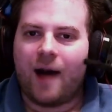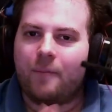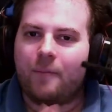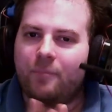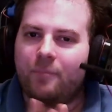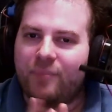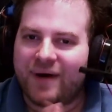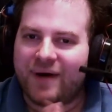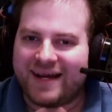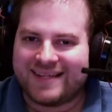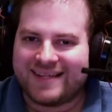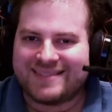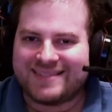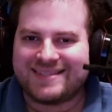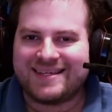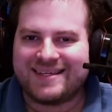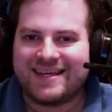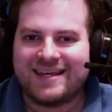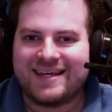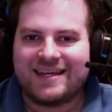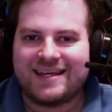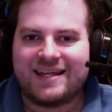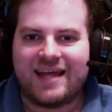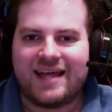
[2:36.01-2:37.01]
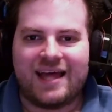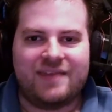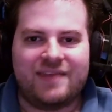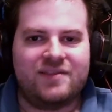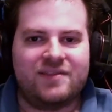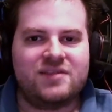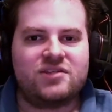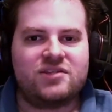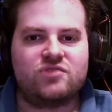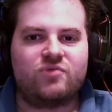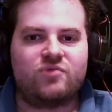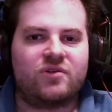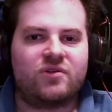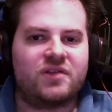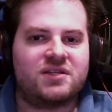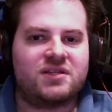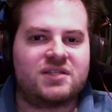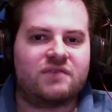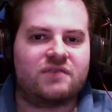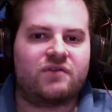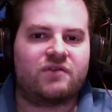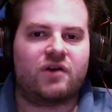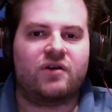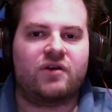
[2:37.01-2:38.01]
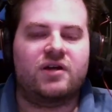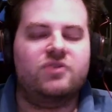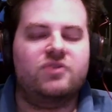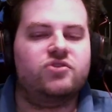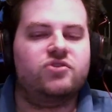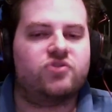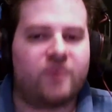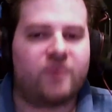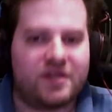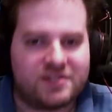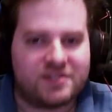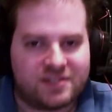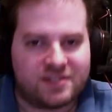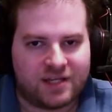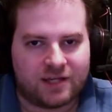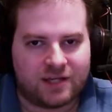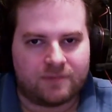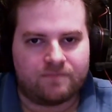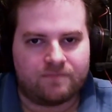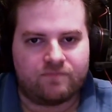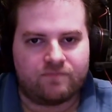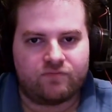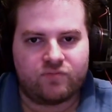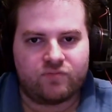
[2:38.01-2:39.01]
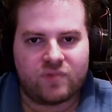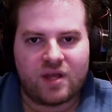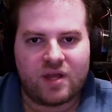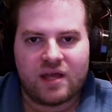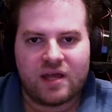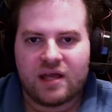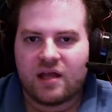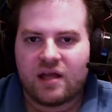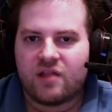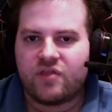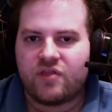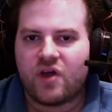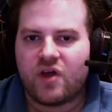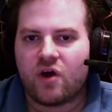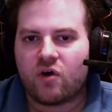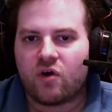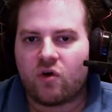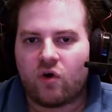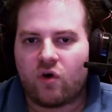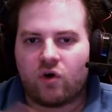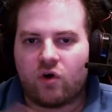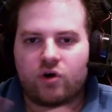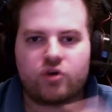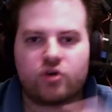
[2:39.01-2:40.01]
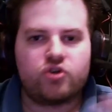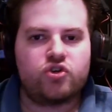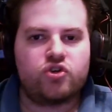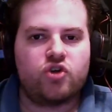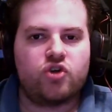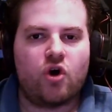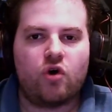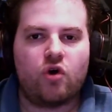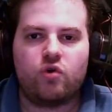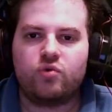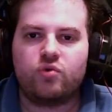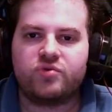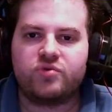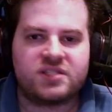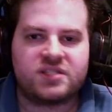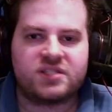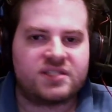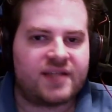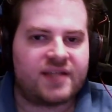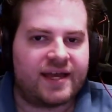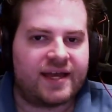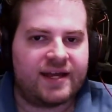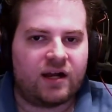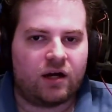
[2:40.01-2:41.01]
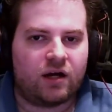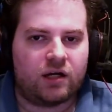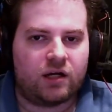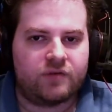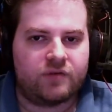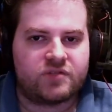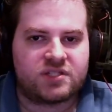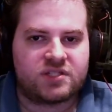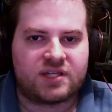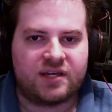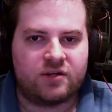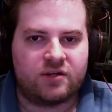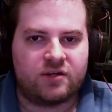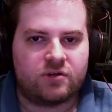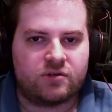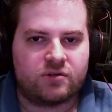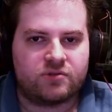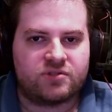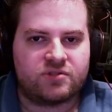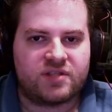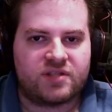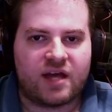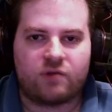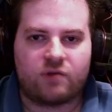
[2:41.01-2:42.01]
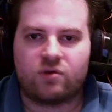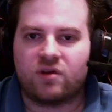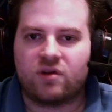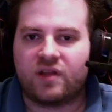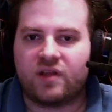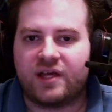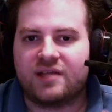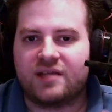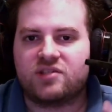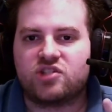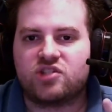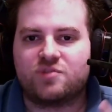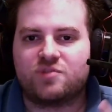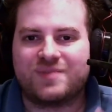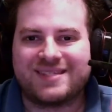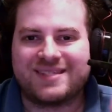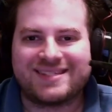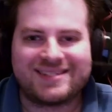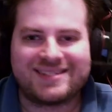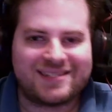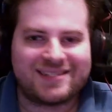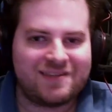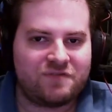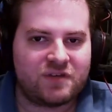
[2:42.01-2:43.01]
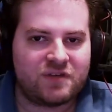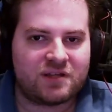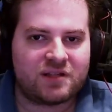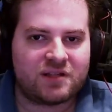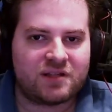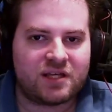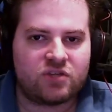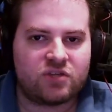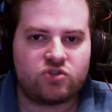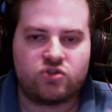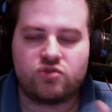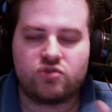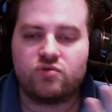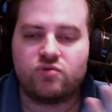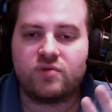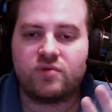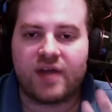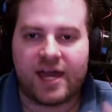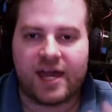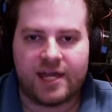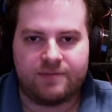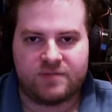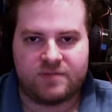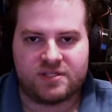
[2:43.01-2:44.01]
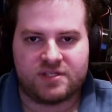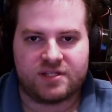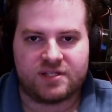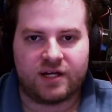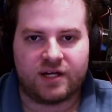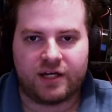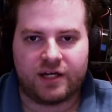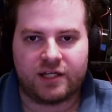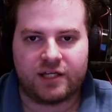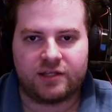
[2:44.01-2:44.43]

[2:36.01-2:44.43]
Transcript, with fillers: But, and this is where things get very interesting, there are no set of skills that relate specifically to game design,